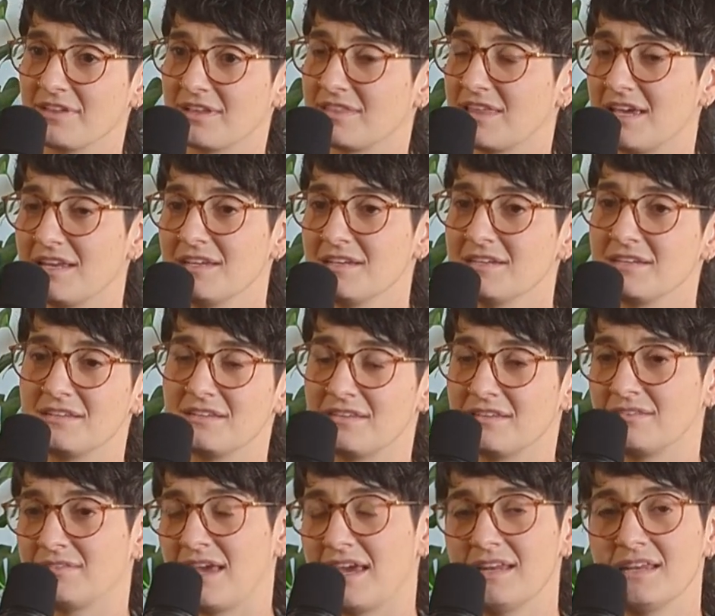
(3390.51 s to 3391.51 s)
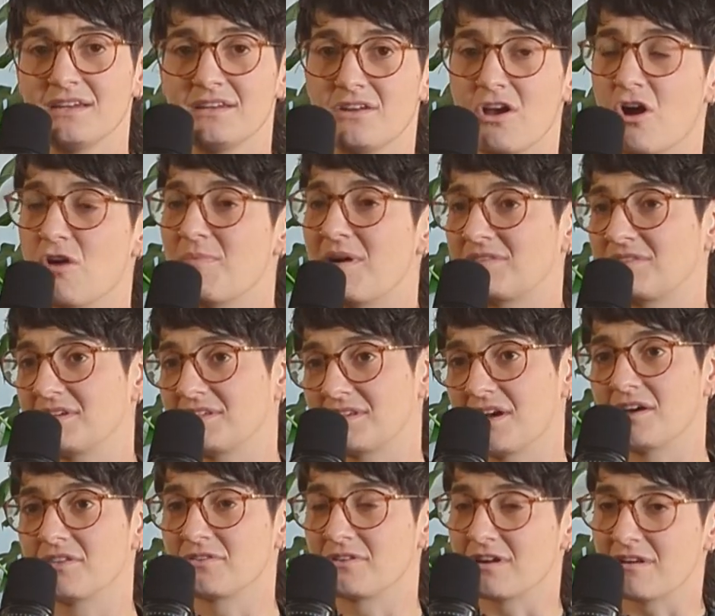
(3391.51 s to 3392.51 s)
Like they didn't know about this
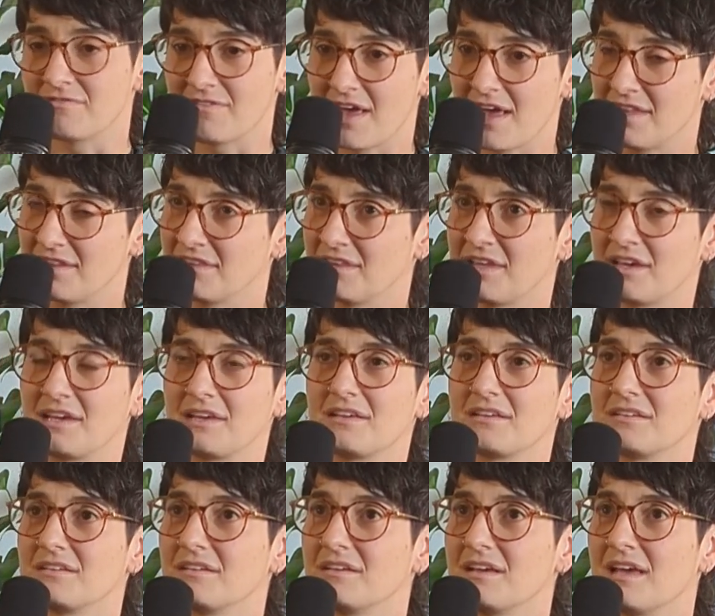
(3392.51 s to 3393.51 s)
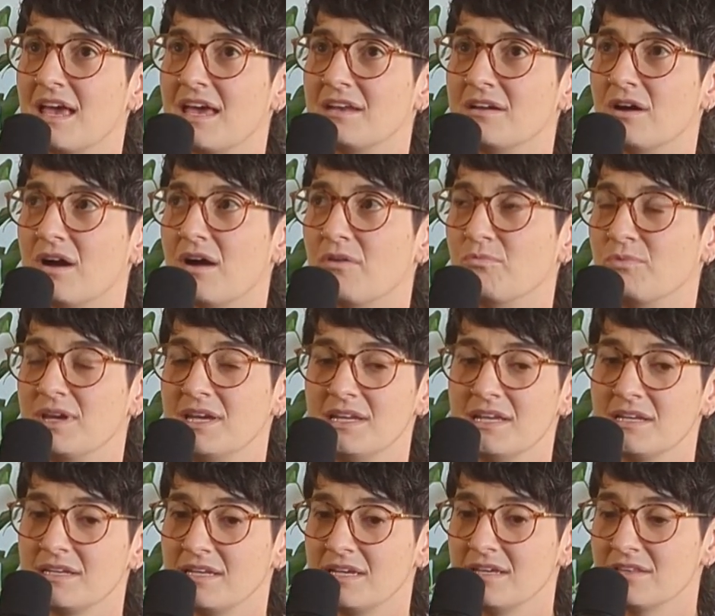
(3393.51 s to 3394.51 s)
other event, like, and we
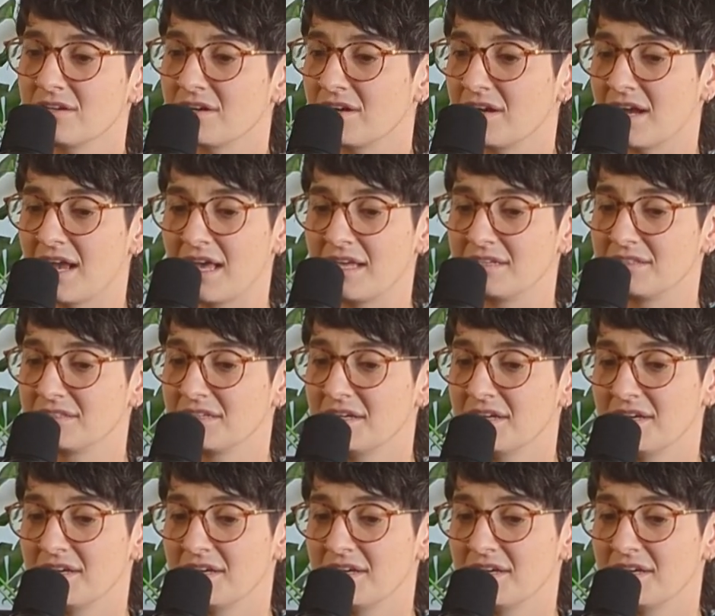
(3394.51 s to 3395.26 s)
didn't either.